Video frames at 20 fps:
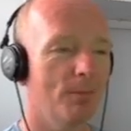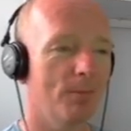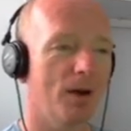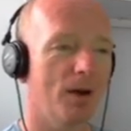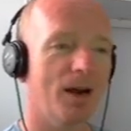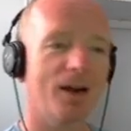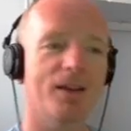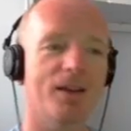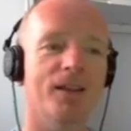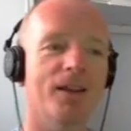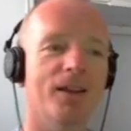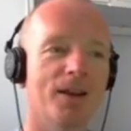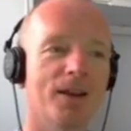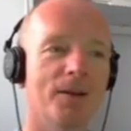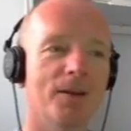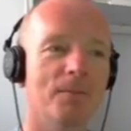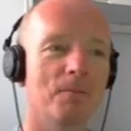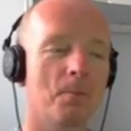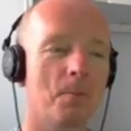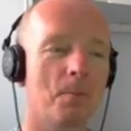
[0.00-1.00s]
Back
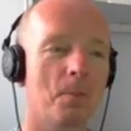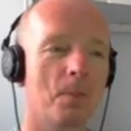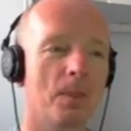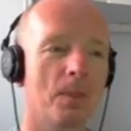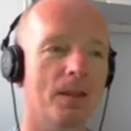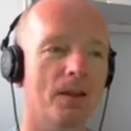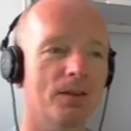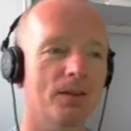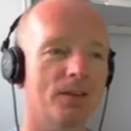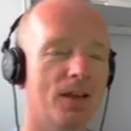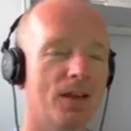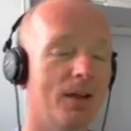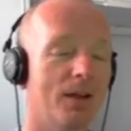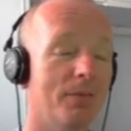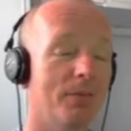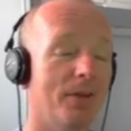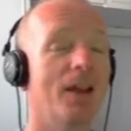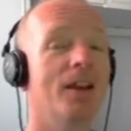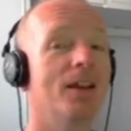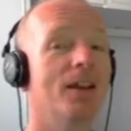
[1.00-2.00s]
then, to
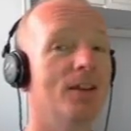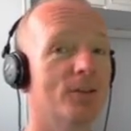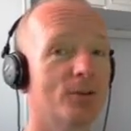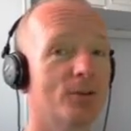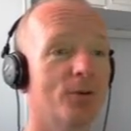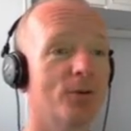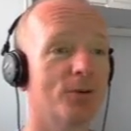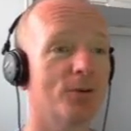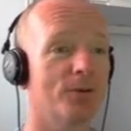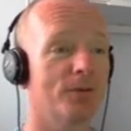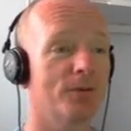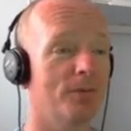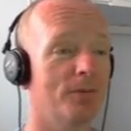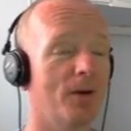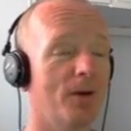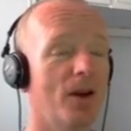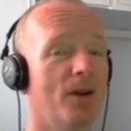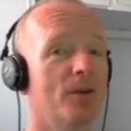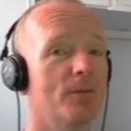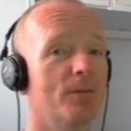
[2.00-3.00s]
have any sort of
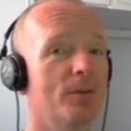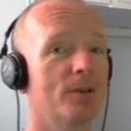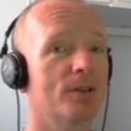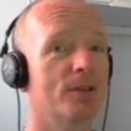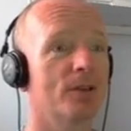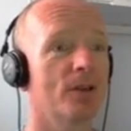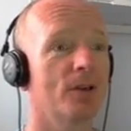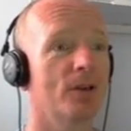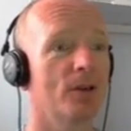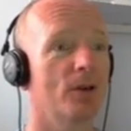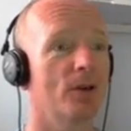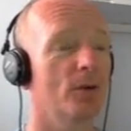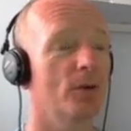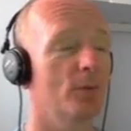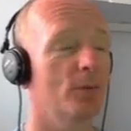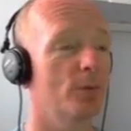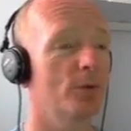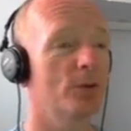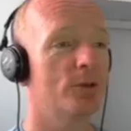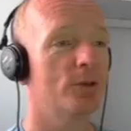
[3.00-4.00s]
environment
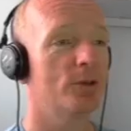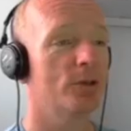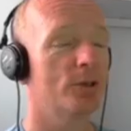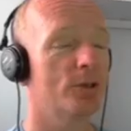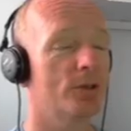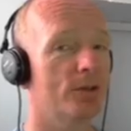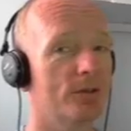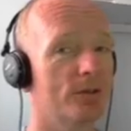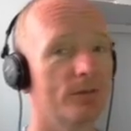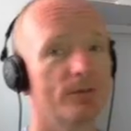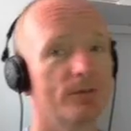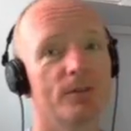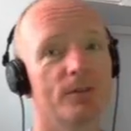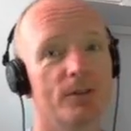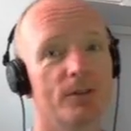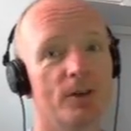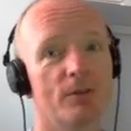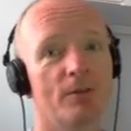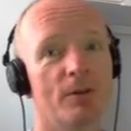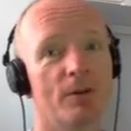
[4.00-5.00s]
was just
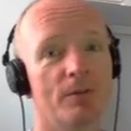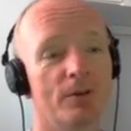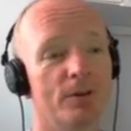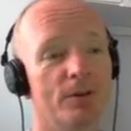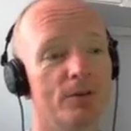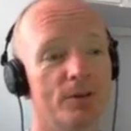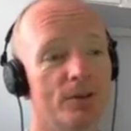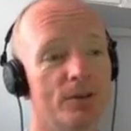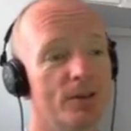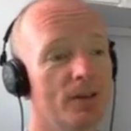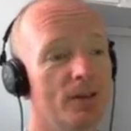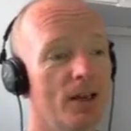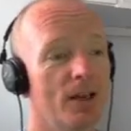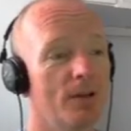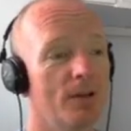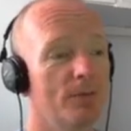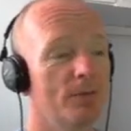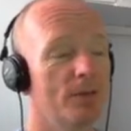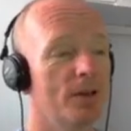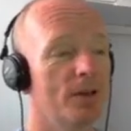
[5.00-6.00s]
a revolution.
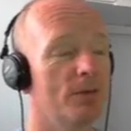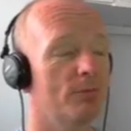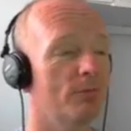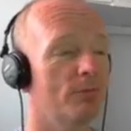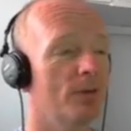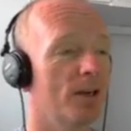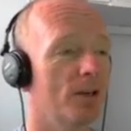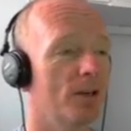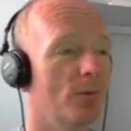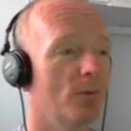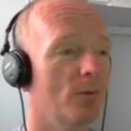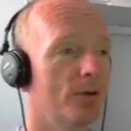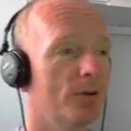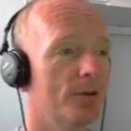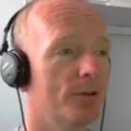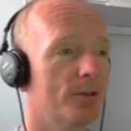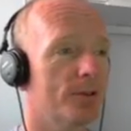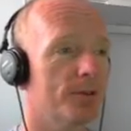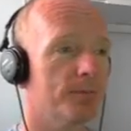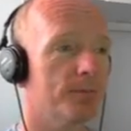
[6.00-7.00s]
It really
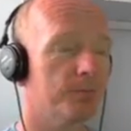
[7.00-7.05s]
was.